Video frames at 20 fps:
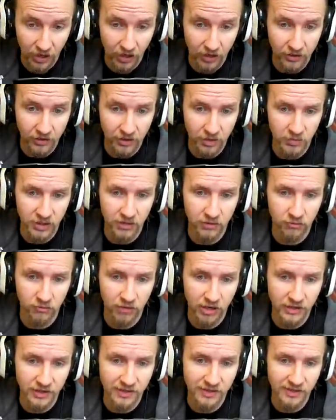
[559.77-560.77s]
are going to be
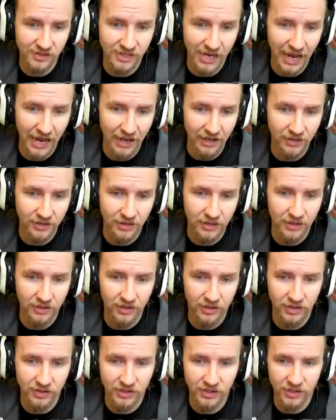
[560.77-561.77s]
rather sad that
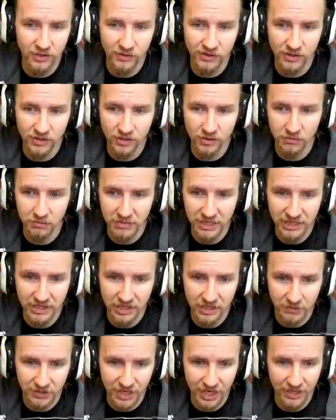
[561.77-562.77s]
the T twenty-two
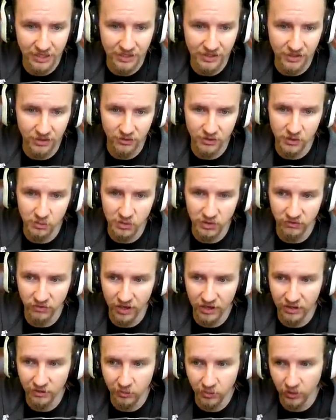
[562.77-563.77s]
medium tank is going to be
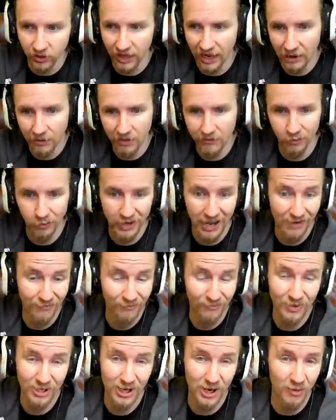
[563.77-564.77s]
available. However, we have
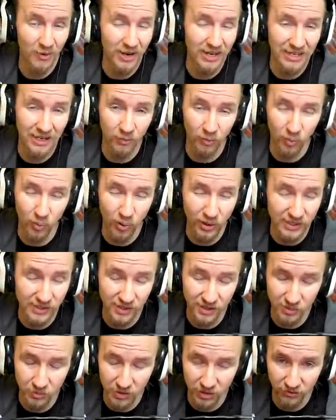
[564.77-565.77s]
no idea what it's
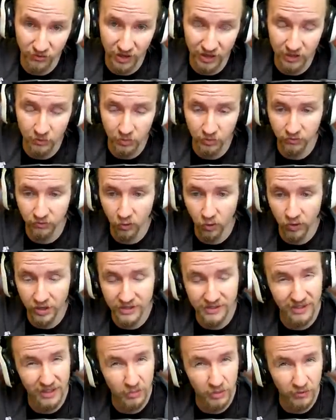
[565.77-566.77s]
going to be available for.
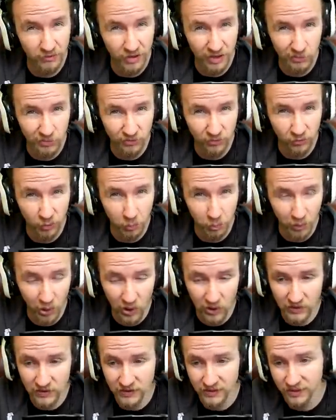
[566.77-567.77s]
Is it going to be available for
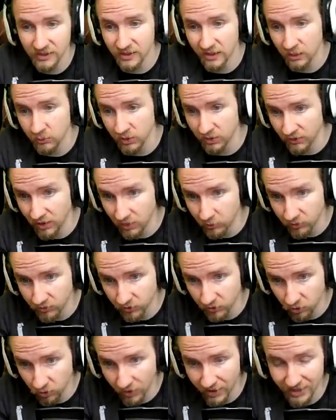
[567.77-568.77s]
bonds? Is it going to be available for
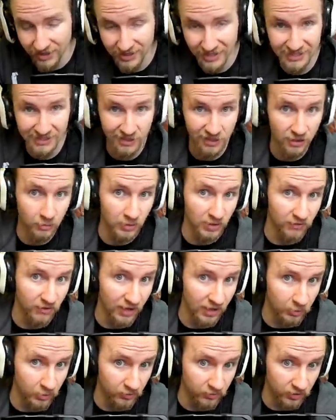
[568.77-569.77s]
credits? Is it going to be
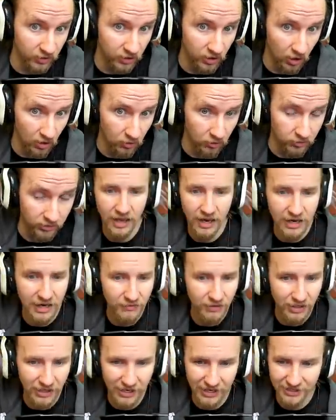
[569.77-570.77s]
available for gold?
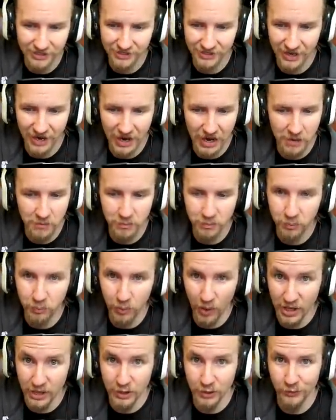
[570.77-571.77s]
Nevertheless, I
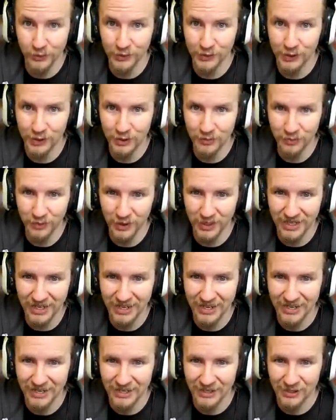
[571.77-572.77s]
bet you it's going to be
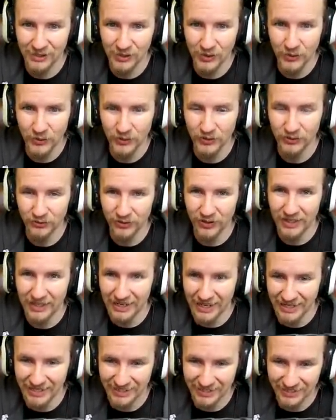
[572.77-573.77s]
sold for less